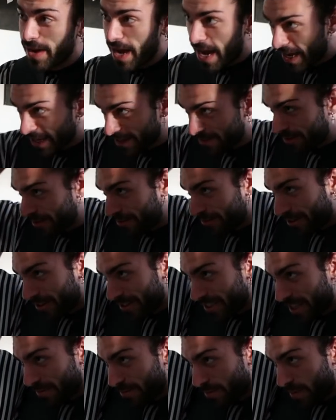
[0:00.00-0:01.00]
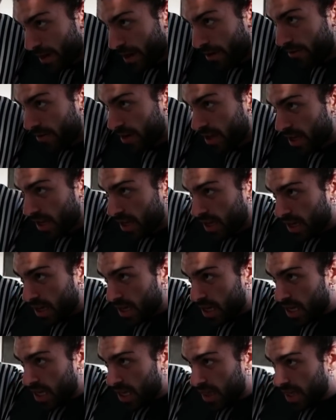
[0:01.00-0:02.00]
back, I'm asking about
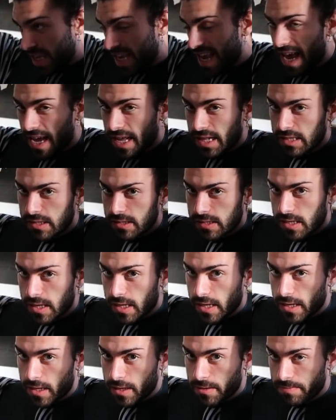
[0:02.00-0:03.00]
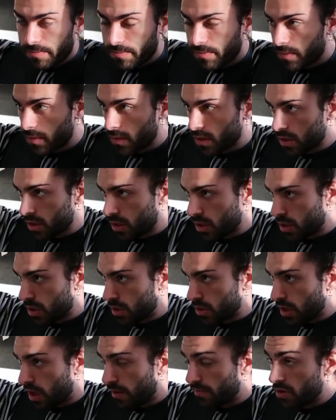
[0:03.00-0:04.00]
the ends here
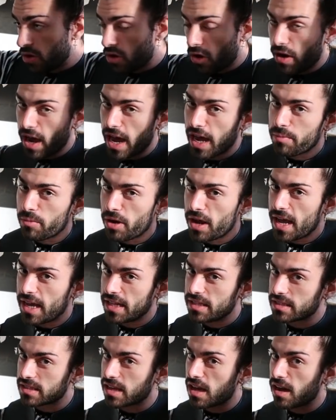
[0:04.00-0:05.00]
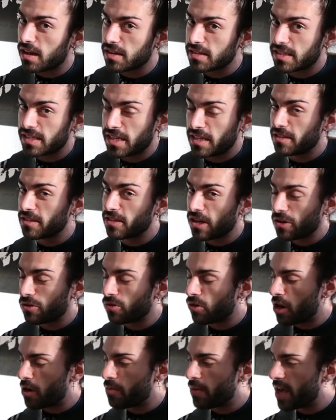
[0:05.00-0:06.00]
because I've not had my ends cut since I
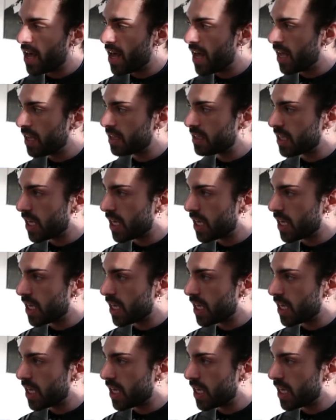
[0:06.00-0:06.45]
grew out my hair.